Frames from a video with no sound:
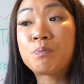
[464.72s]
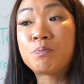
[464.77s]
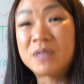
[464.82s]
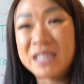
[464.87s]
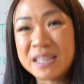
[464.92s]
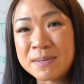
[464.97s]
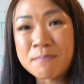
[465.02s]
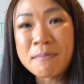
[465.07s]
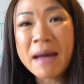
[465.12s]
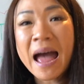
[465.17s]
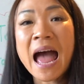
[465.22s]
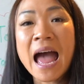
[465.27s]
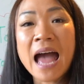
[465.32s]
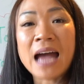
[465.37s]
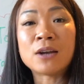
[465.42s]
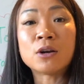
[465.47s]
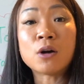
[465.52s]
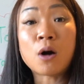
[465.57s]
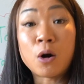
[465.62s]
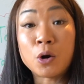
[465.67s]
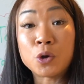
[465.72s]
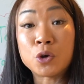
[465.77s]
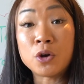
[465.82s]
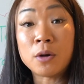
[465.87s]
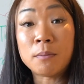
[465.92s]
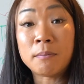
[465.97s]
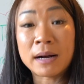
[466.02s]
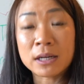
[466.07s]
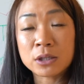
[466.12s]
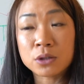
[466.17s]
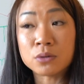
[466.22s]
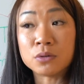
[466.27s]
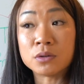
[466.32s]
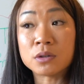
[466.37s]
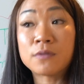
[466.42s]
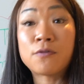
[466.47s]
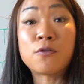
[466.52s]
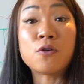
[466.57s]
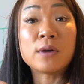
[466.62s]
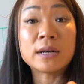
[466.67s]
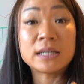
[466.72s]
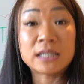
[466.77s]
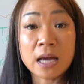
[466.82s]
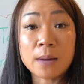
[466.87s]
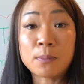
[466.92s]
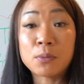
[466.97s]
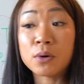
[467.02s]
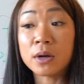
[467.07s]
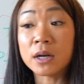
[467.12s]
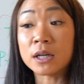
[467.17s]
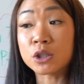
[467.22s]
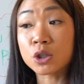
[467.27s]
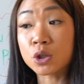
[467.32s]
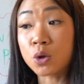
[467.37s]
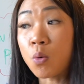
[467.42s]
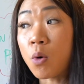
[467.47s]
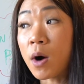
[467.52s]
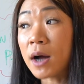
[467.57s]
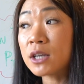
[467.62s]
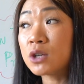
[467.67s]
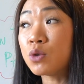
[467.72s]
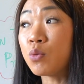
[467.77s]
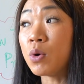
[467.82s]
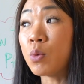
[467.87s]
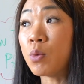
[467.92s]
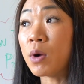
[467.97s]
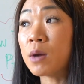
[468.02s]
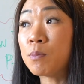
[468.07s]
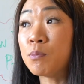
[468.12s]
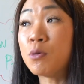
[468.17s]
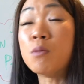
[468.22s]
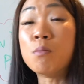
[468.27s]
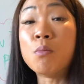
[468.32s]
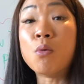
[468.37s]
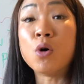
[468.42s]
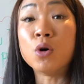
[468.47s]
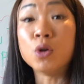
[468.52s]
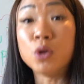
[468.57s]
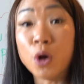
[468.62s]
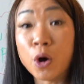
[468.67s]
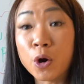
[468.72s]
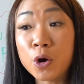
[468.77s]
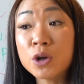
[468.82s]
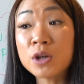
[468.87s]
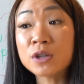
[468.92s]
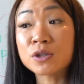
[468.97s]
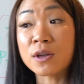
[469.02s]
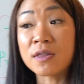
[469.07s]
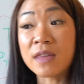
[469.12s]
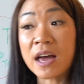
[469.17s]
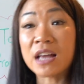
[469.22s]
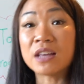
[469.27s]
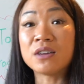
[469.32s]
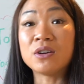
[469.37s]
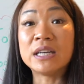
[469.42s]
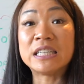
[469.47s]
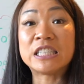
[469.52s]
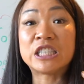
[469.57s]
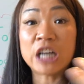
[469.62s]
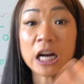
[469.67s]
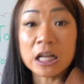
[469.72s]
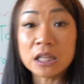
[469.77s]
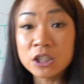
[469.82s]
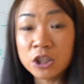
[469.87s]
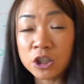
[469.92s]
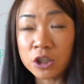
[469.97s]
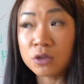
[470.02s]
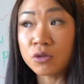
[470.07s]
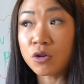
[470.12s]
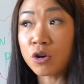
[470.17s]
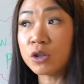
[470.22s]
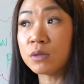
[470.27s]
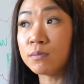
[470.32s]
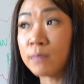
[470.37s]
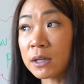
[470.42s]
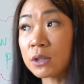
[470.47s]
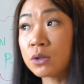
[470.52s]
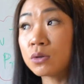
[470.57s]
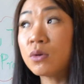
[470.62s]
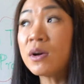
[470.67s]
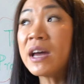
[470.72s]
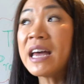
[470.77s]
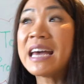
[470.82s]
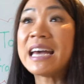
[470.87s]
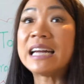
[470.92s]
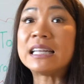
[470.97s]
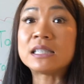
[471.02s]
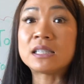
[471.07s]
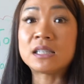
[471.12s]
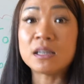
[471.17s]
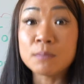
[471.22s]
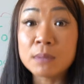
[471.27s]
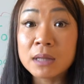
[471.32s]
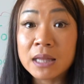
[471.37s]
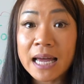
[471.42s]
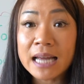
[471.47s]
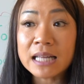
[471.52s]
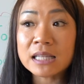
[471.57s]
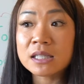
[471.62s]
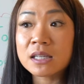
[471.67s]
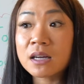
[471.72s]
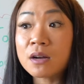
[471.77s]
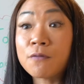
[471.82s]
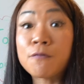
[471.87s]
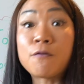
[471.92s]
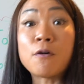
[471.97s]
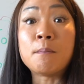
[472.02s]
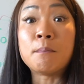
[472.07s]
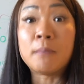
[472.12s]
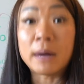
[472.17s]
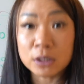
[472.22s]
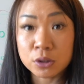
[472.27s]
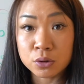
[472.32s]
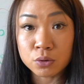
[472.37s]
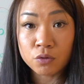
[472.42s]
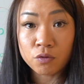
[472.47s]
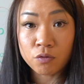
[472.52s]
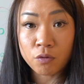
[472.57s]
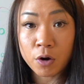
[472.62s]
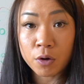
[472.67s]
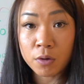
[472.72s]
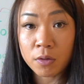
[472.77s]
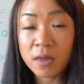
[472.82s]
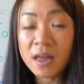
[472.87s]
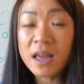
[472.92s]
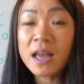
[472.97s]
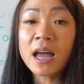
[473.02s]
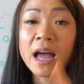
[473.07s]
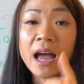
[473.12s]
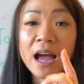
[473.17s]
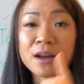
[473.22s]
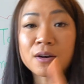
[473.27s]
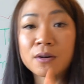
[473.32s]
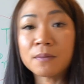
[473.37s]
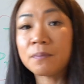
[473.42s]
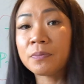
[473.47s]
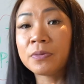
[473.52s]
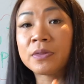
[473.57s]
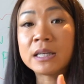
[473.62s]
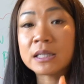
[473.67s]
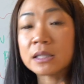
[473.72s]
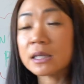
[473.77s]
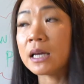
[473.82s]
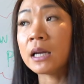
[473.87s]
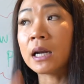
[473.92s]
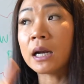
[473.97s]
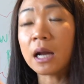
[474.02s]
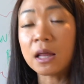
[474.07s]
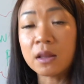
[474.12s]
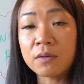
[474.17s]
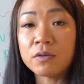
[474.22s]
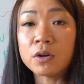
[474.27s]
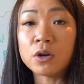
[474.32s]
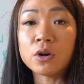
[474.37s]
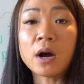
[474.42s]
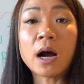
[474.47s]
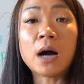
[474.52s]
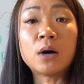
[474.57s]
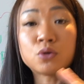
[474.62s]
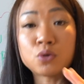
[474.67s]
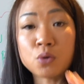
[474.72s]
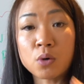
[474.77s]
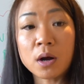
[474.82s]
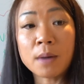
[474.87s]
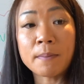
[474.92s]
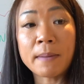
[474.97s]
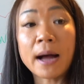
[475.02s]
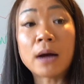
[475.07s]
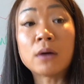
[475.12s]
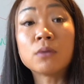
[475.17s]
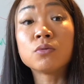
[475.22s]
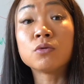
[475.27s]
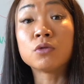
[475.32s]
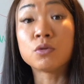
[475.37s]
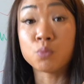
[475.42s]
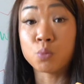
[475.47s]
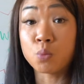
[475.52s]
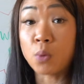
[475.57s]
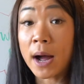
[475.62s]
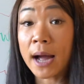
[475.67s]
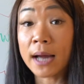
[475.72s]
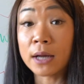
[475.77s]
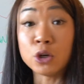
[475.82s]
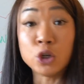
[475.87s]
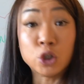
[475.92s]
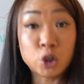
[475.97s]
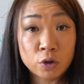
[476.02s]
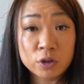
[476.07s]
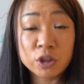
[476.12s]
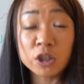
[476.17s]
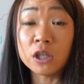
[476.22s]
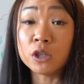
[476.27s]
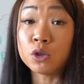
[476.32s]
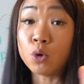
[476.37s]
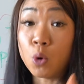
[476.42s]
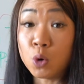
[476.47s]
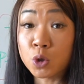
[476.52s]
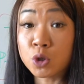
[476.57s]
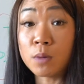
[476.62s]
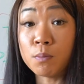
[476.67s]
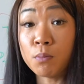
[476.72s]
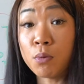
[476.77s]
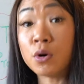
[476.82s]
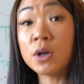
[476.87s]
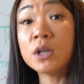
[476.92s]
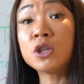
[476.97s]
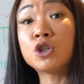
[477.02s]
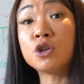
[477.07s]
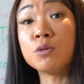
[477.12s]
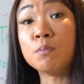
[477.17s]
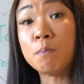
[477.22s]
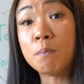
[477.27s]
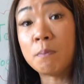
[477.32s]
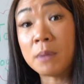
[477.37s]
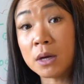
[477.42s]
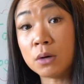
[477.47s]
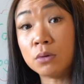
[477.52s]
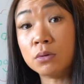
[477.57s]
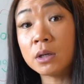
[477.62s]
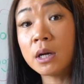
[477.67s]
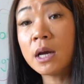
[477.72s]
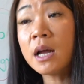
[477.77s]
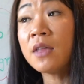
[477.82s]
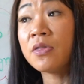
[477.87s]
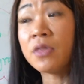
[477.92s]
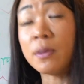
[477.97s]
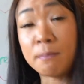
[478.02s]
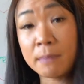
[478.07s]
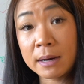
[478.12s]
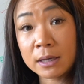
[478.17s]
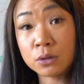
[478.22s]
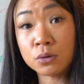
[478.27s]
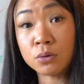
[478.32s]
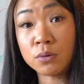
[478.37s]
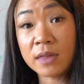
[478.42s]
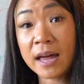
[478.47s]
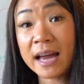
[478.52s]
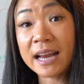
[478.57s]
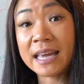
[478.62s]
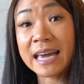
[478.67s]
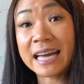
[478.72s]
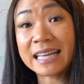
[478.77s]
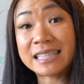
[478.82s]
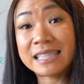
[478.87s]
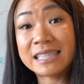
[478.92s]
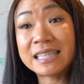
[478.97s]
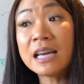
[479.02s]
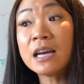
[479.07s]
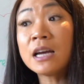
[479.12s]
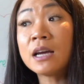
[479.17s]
demand on your muscles. For example, in a squat, we want to put more load so that it challenges those muscles. It stimulates it for muscle growth. And this, in another video, I'll talk about why nutrition is also important to build the muscle that gets